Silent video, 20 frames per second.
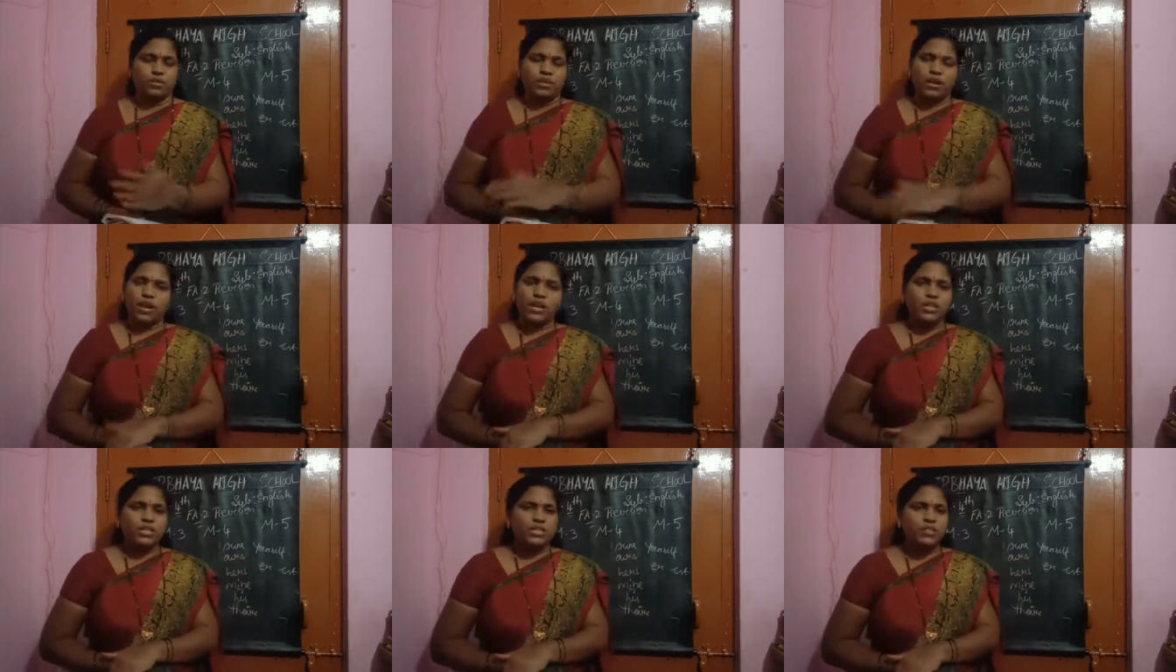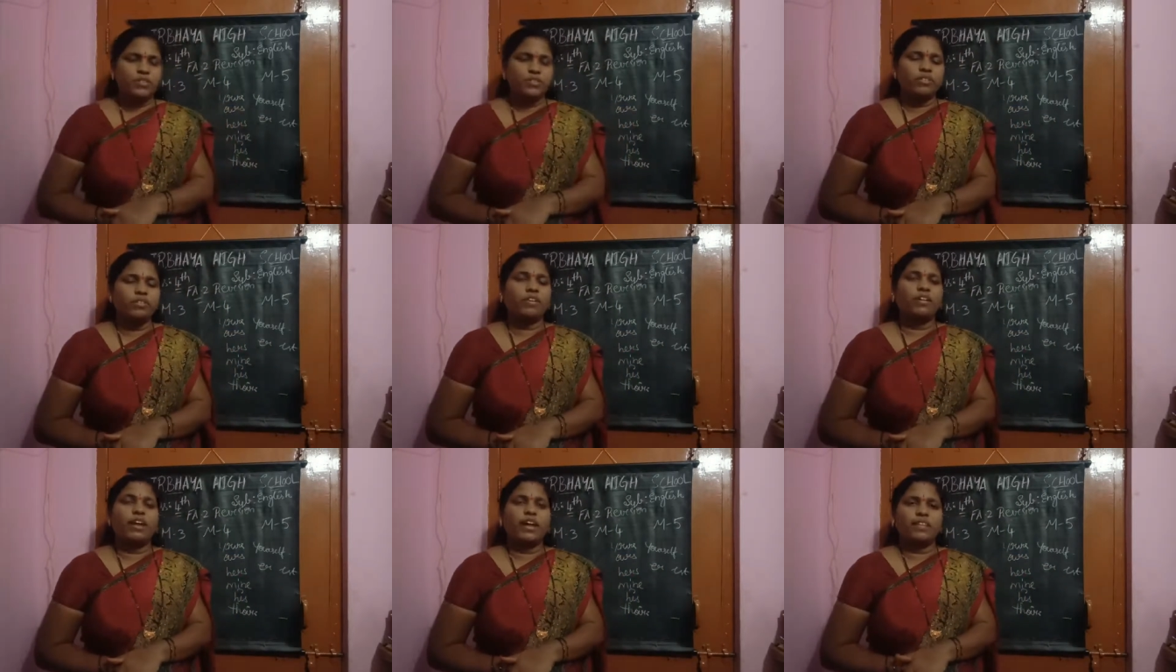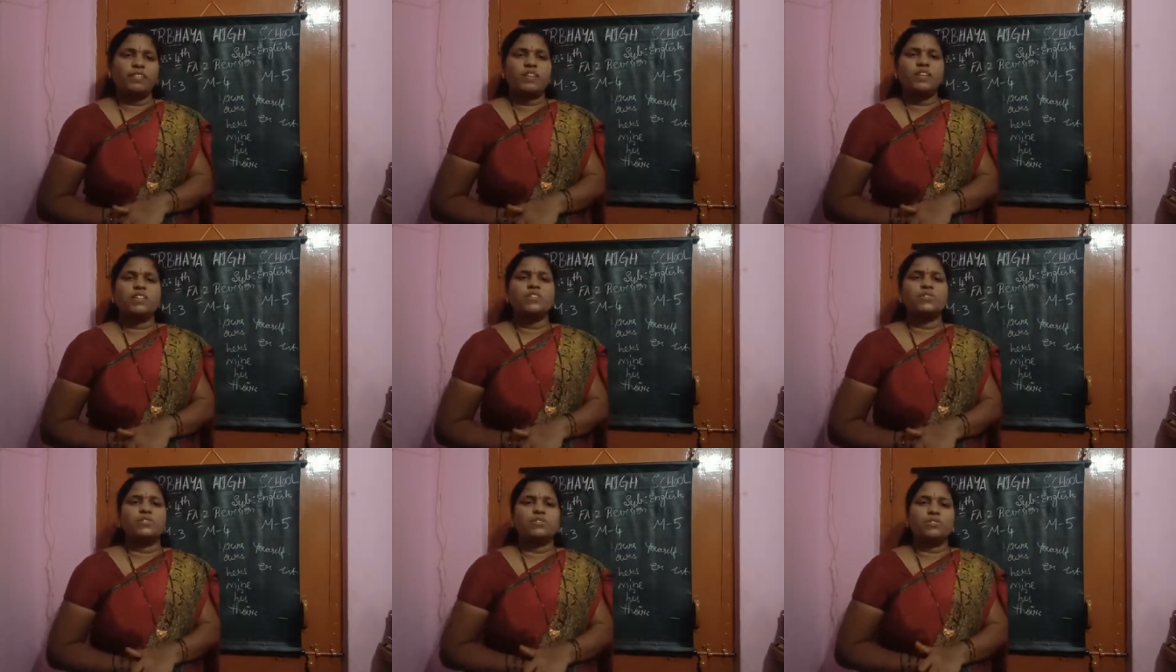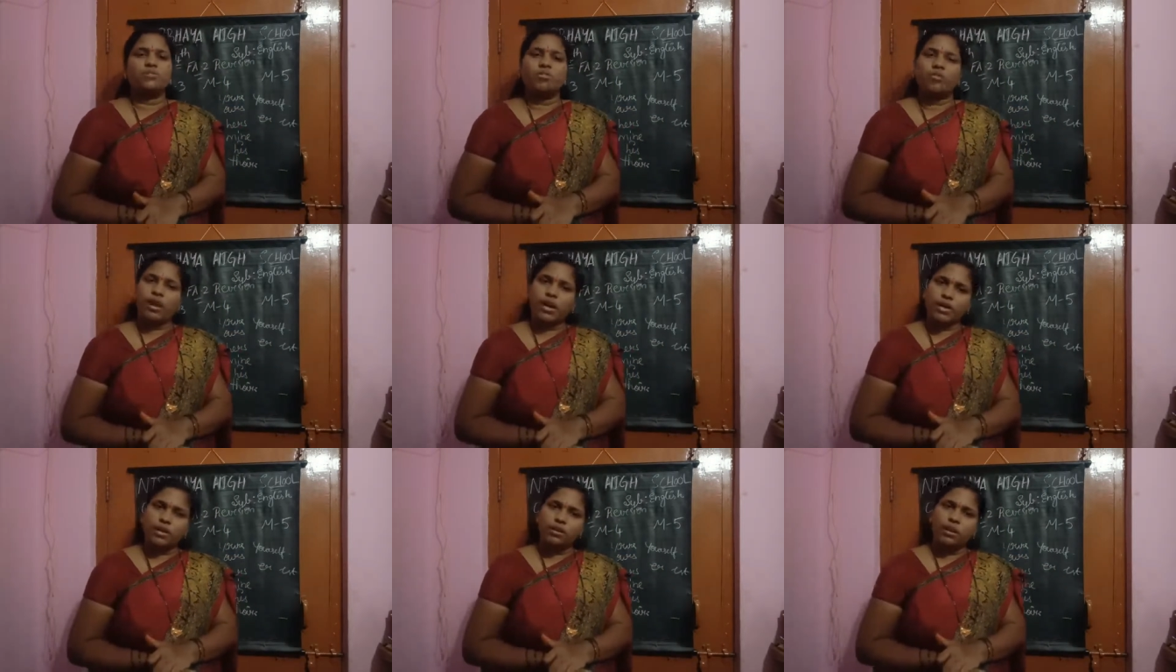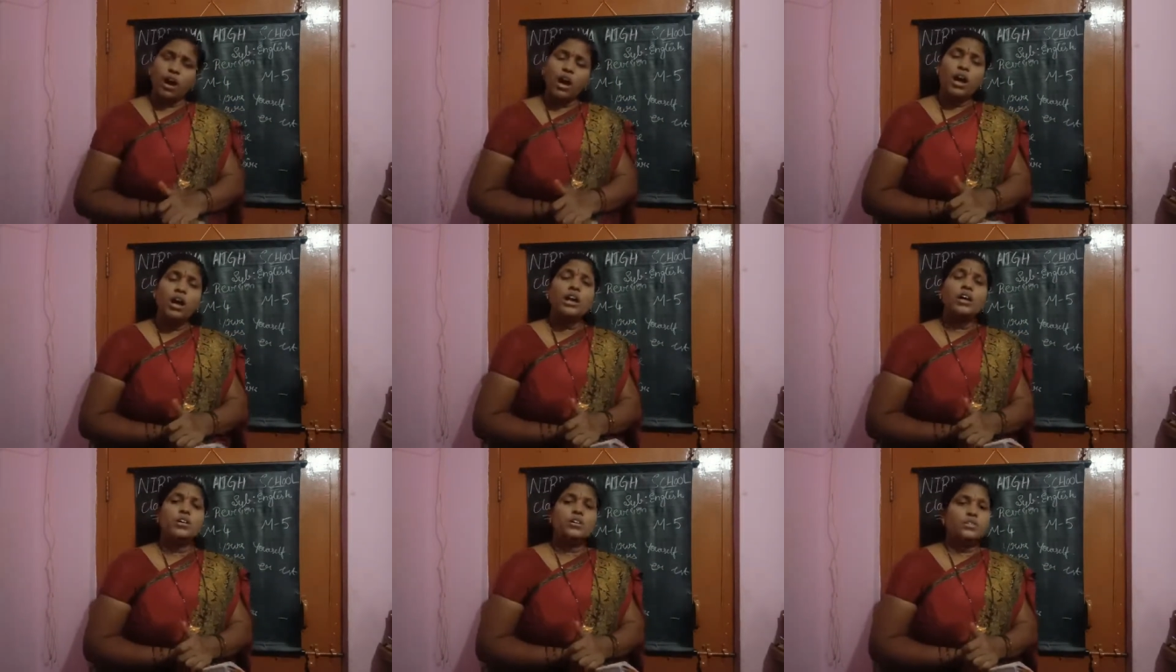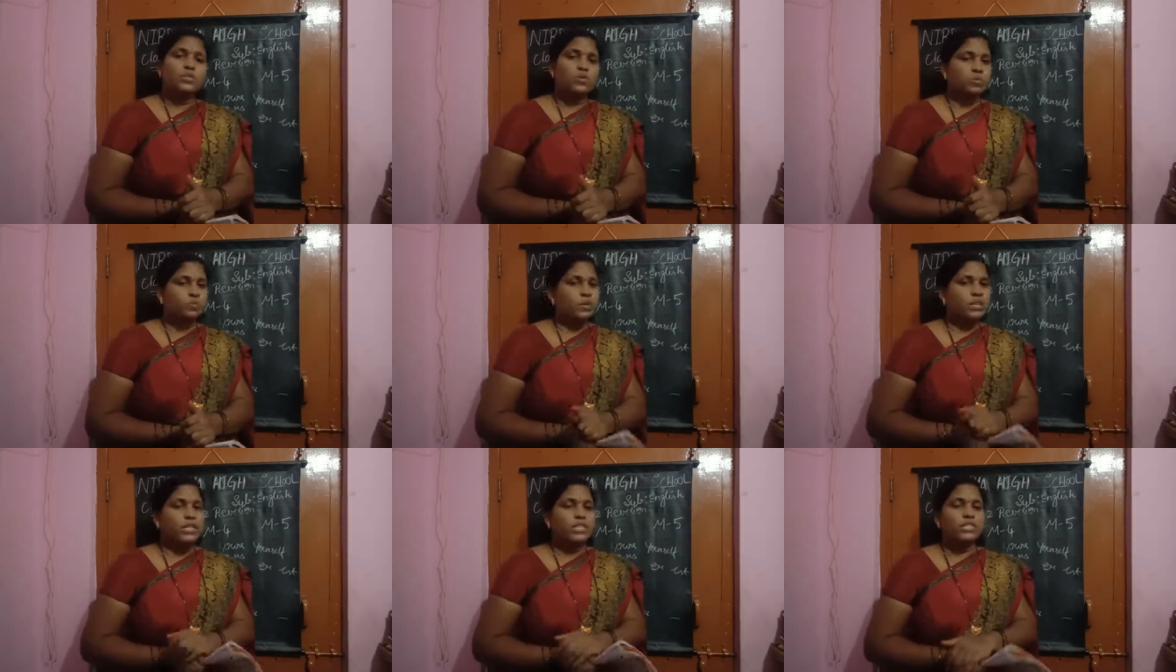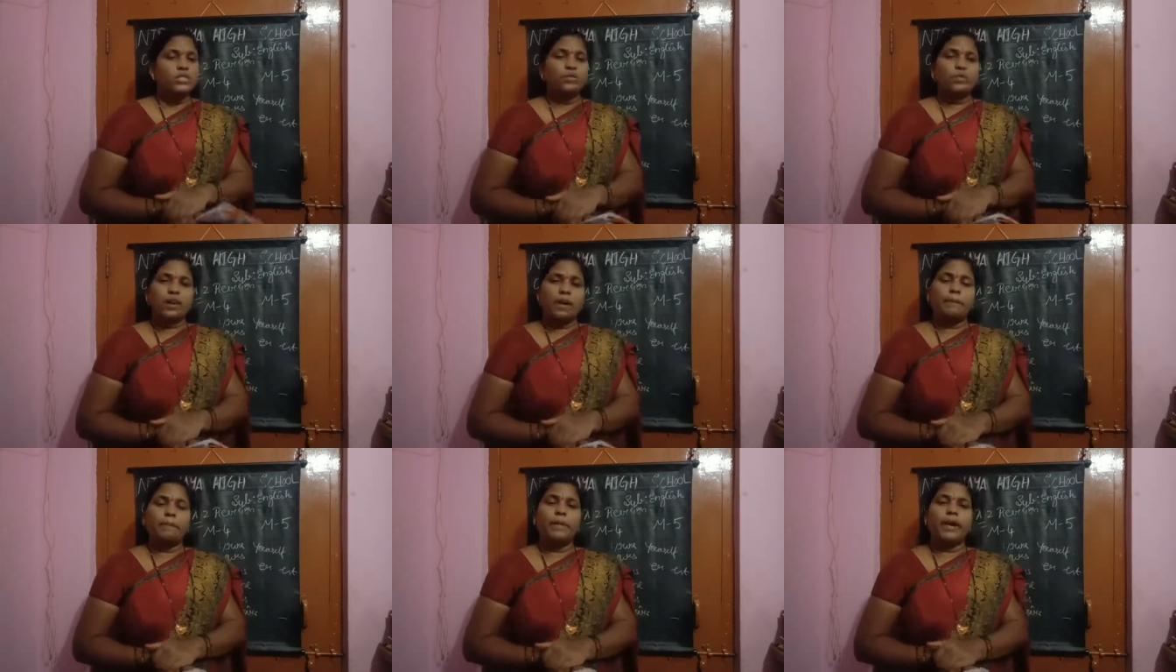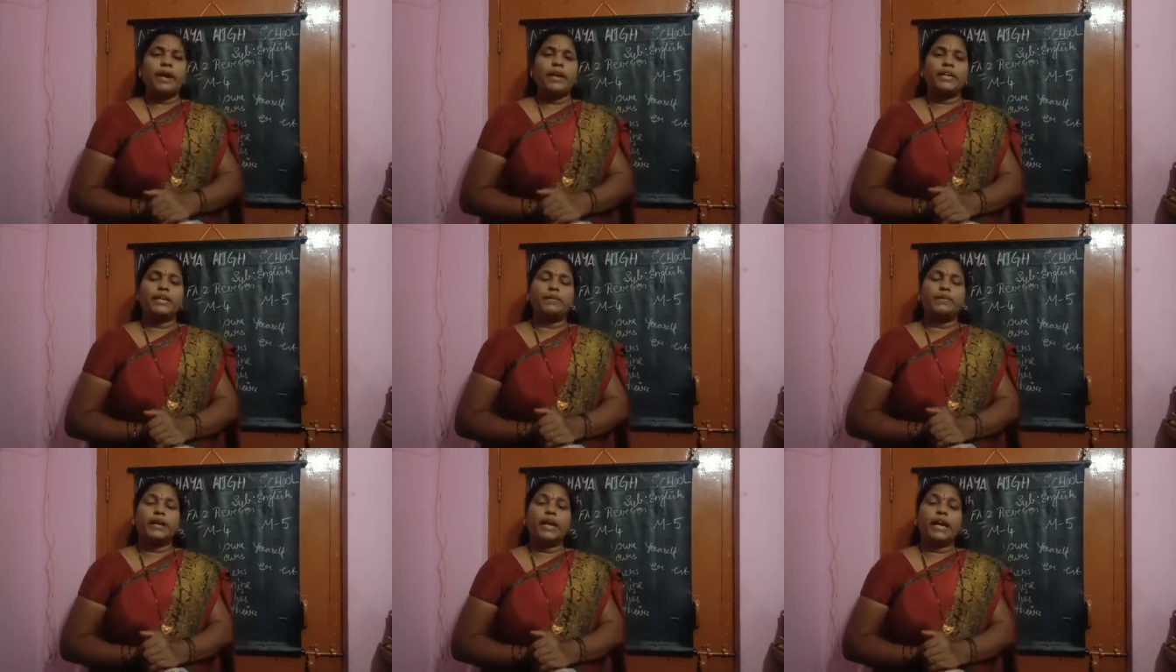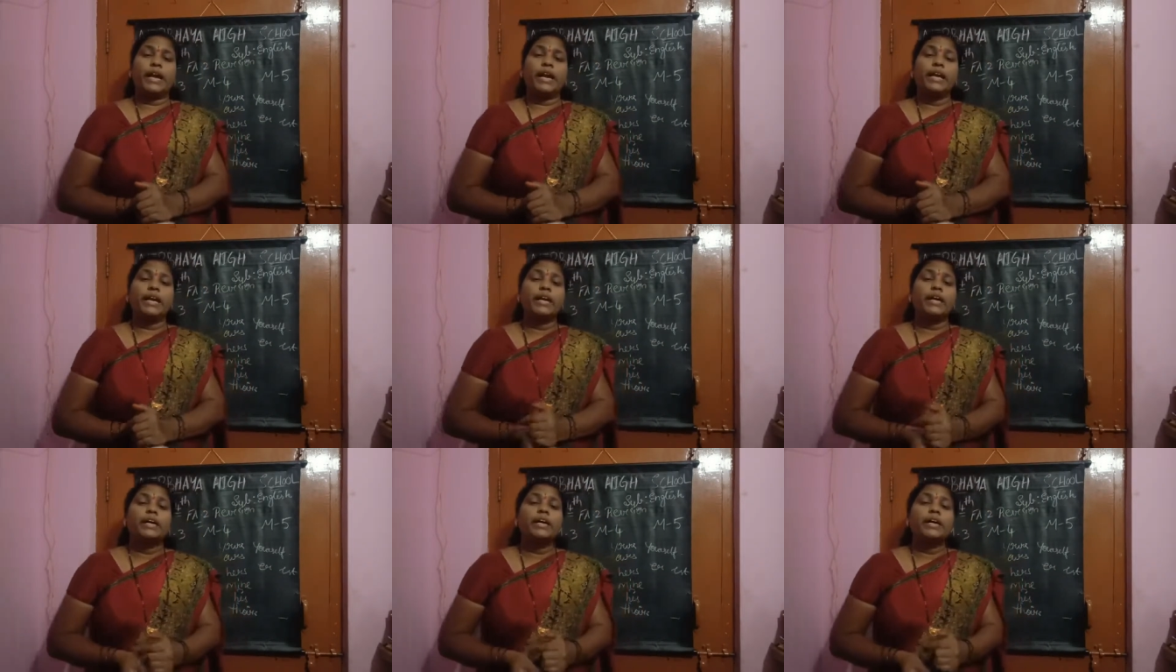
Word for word: understood children like this you should write your superlative comparative and